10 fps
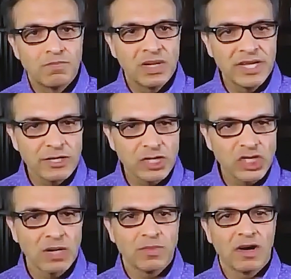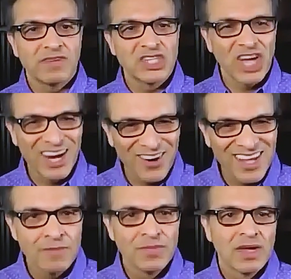Leadership of
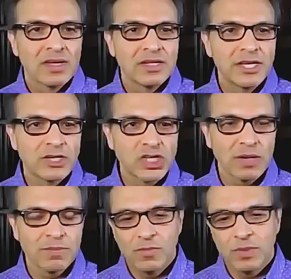integrity, leadership